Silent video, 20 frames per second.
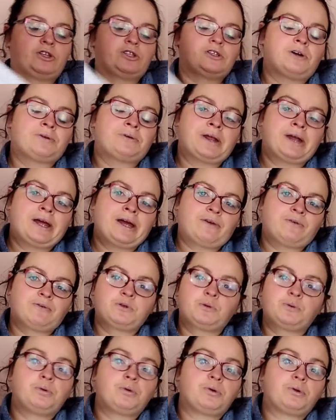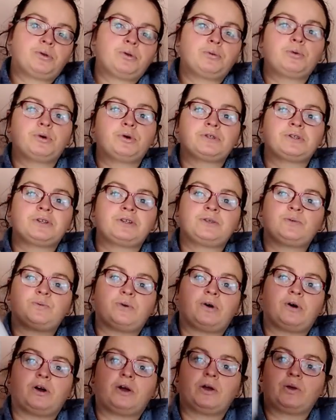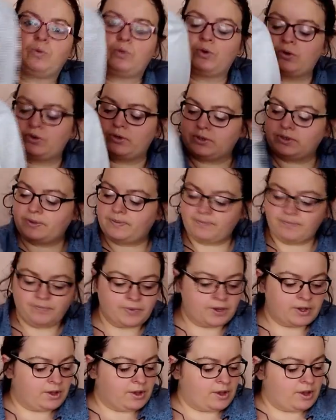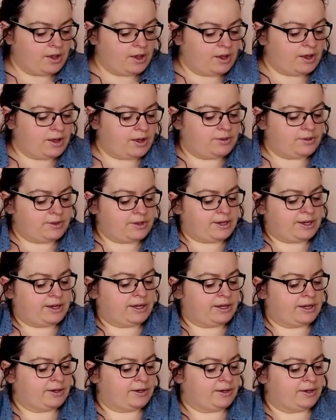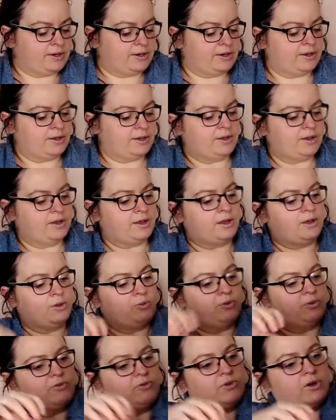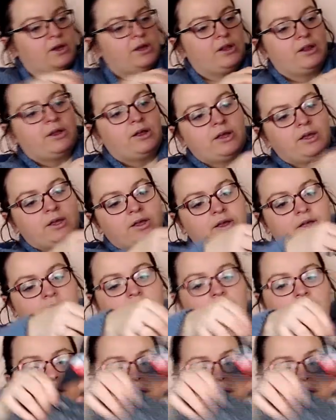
You don't have to put the buttons, but I would. And then we've got like